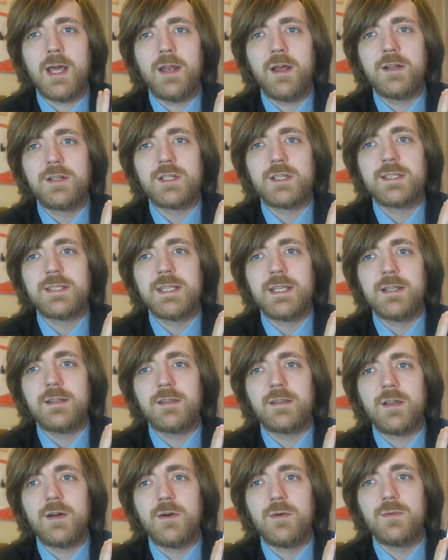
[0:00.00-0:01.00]
And I just
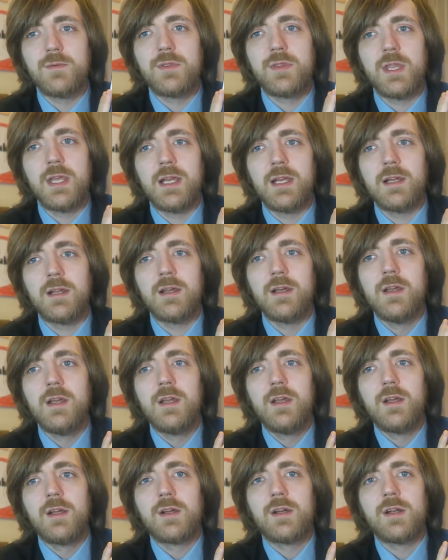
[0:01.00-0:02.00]
think the whole thing
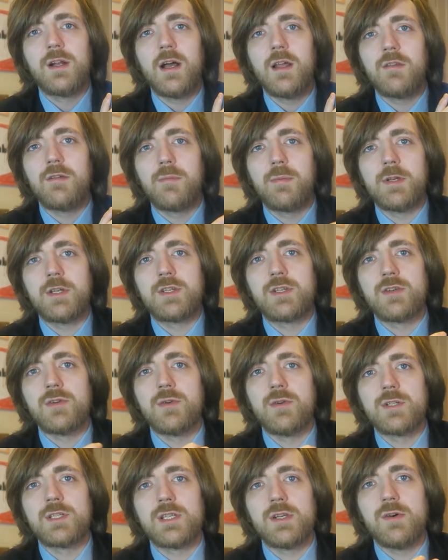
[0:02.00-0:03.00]
could either have been
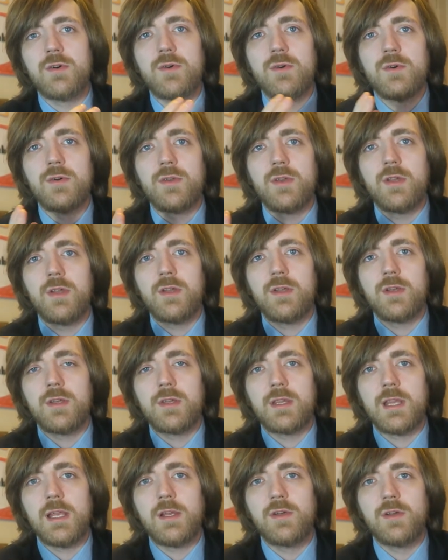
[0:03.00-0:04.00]
shorter or that
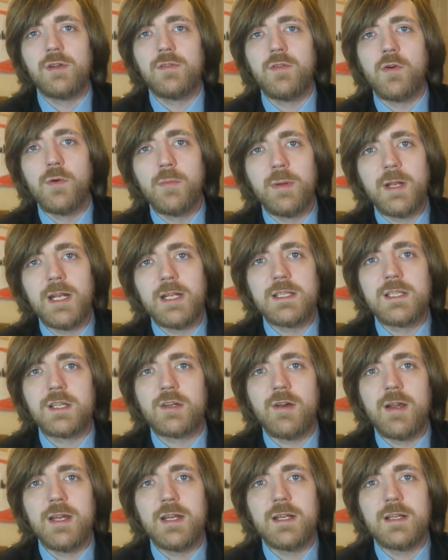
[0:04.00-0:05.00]
they could have all been
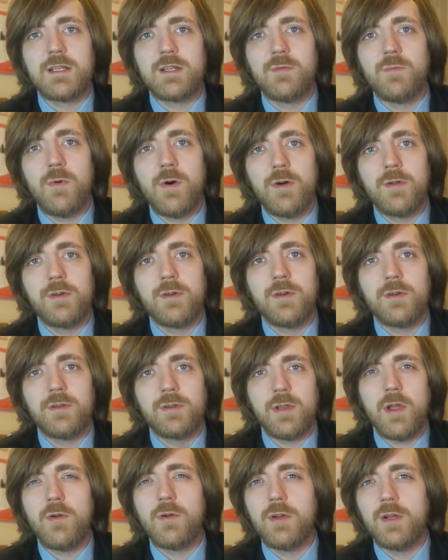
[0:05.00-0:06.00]
integrated into one
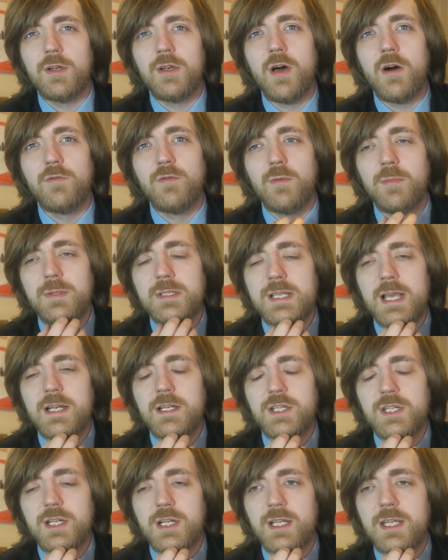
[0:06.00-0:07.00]
longer novel
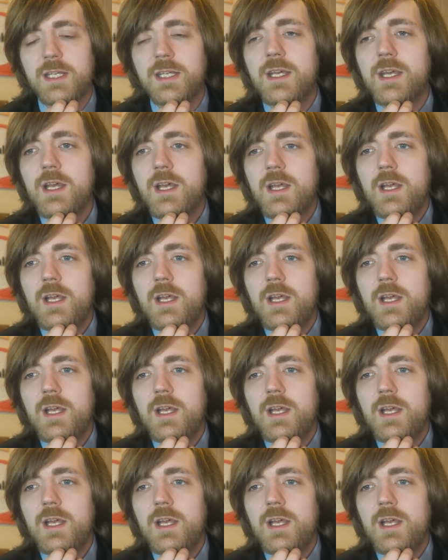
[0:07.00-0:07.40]
potentially.